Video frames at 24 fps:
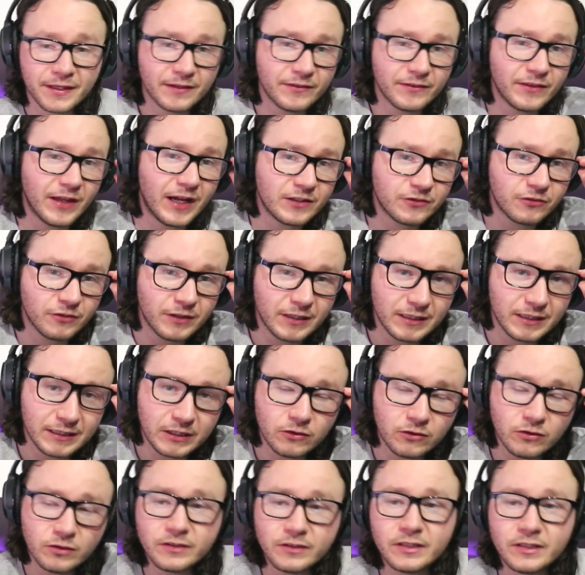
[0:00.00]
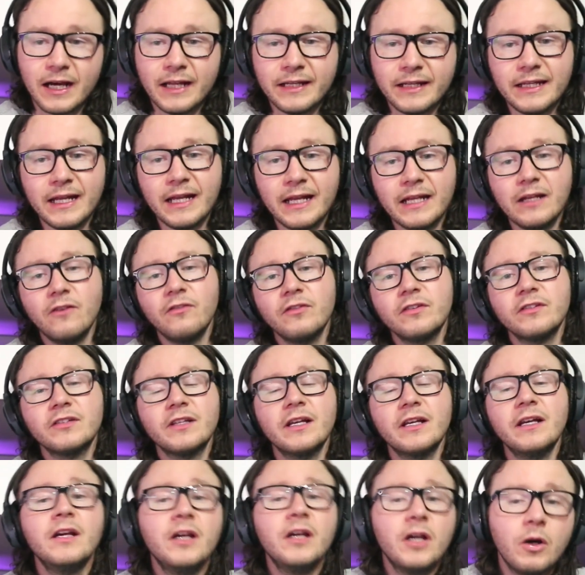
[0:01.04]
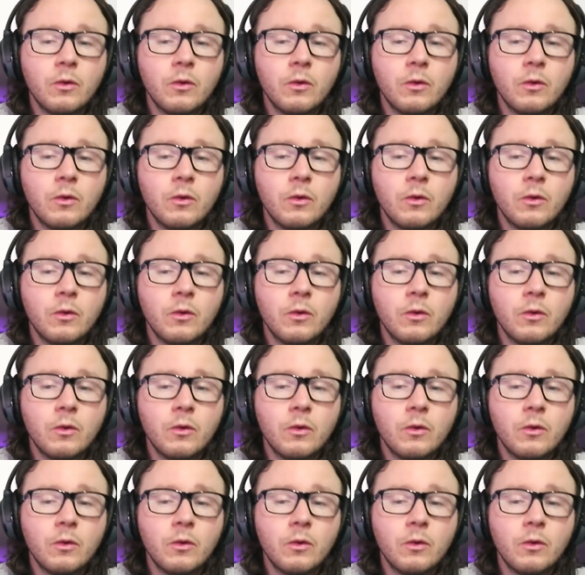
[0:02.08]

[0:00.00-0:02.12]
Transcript: That's really good. And then obviously